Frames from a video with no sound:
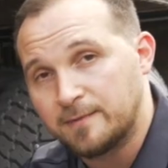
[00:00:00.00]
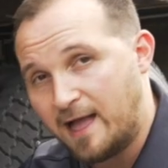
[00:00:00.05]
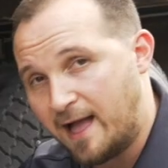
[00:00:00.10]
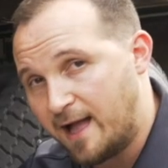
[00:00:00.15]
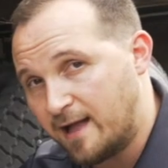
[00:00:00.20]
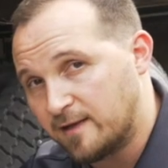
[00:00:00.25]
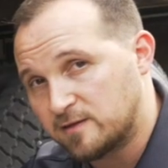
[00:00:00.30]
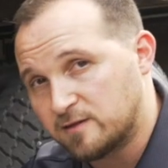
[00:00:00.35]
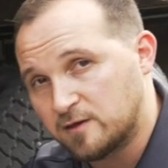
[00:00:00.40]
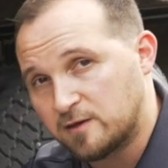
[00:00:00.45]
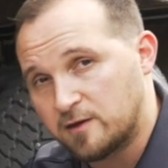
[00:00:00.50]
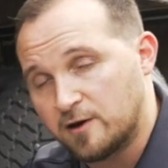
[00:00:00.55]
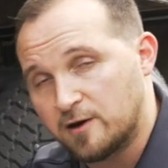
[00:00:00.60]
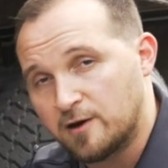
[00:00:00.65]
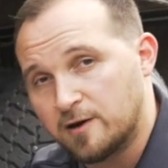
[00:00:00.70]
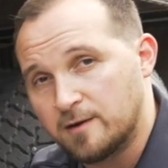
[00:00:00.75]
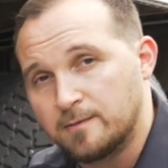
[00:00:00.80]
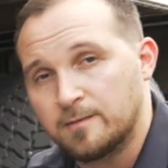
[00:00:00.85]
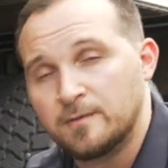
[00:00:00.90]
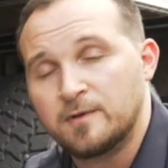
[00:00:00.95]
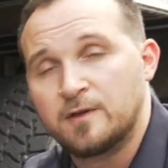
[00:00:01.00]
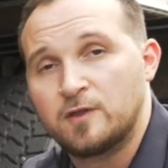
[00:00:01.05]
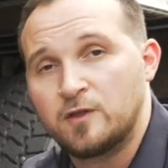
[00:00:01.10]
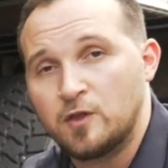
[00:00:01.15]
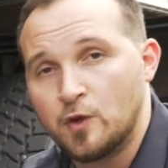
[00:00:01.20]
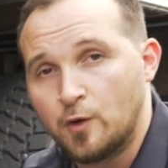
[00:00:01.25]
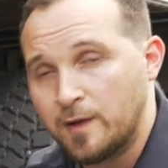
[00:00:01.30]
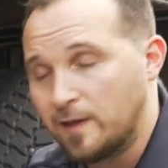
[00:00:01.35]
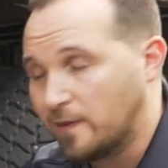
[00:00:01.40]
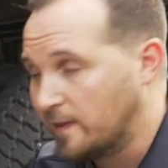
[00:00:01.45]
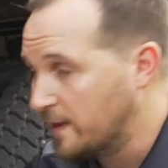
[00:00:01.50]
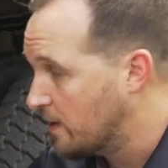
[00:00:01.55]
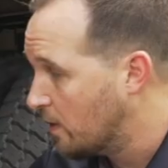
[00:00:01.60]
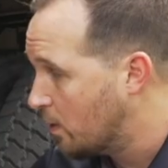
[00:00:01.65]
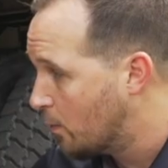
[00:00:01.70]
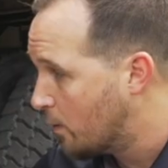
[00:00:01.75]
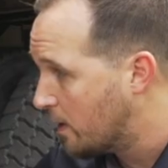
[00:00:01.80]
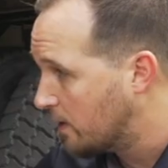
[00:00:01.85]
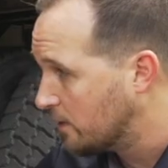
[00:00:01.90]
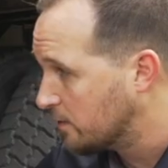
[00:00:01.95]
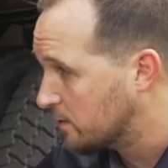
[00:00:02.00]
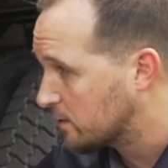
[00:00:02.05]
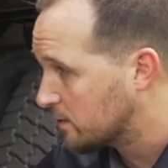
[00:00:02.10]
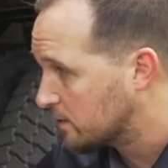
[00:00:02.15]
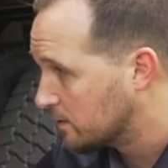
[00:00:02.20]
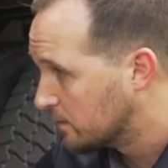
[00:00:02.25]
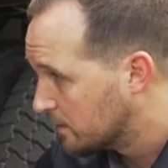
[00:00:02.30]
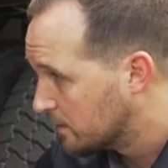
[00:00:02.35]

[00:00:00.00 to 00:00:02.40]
on secure, no illegal welds.